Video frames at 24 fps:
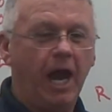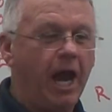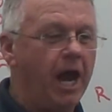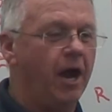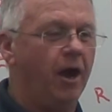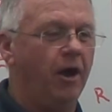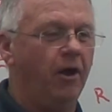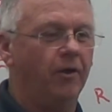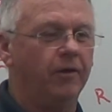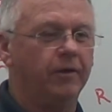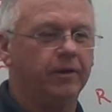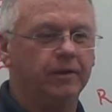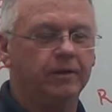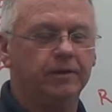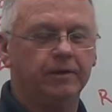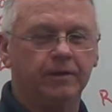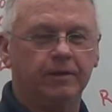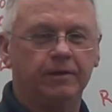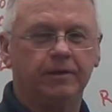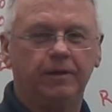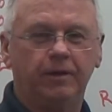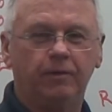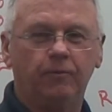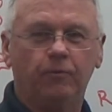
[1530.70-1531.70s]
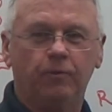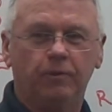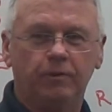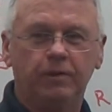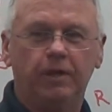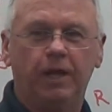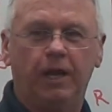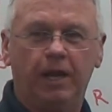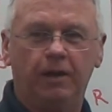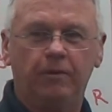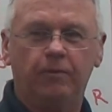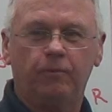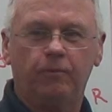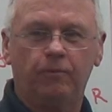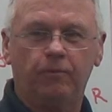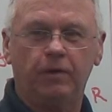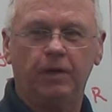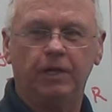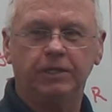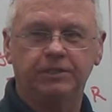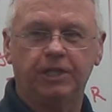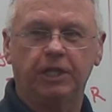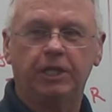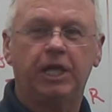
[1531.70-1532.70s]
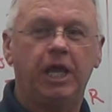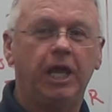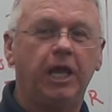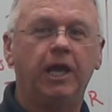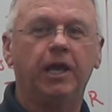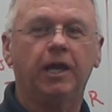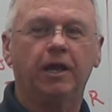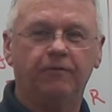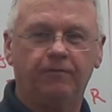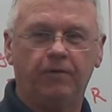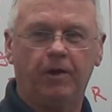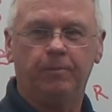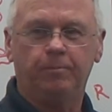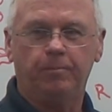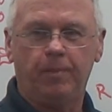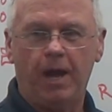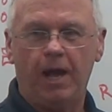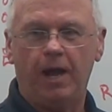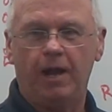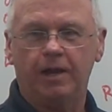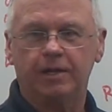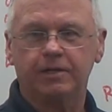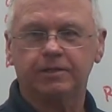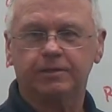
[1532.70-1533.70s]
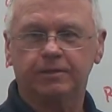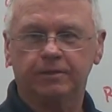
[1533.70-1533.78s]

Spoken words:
town that is the king of unbalance.